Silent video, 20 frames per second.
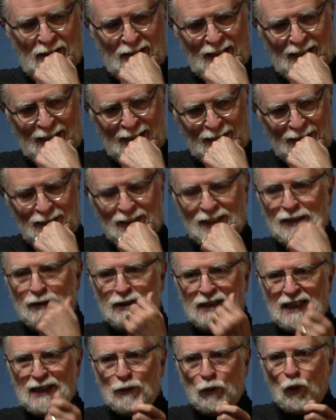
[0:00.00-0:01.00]
and
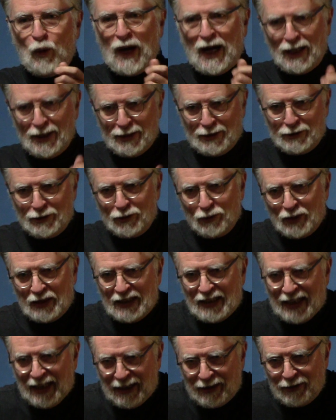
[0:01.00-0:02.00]
he'd get wild when
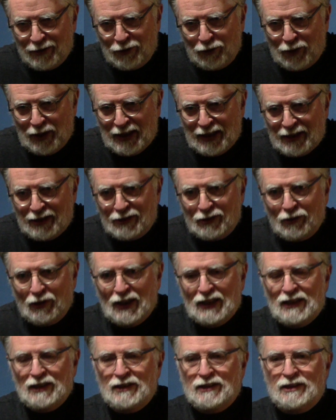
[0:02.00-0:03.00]
he had a drink, so
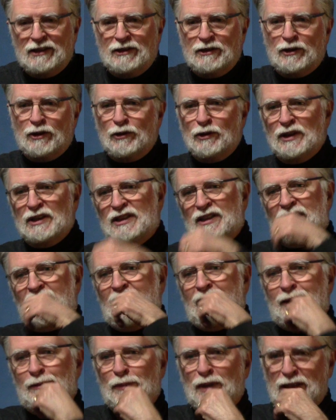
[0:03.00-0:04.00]
I didn't encourage
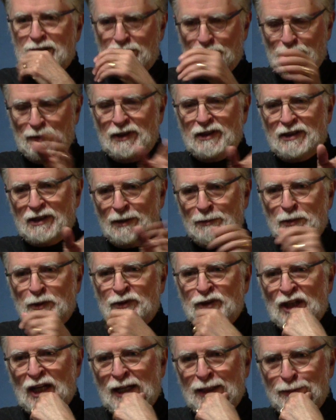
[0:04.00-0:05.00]
that much. But a couple
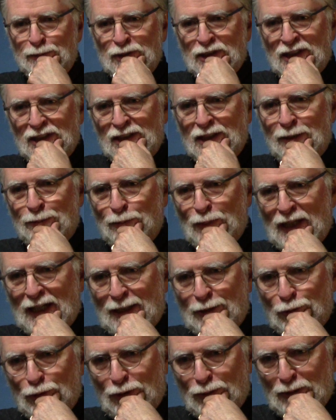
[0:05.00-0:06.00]
of times he'd come
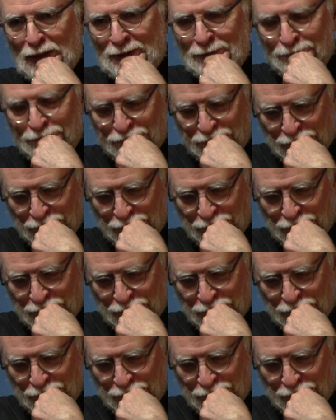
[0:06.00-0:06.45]
back with me.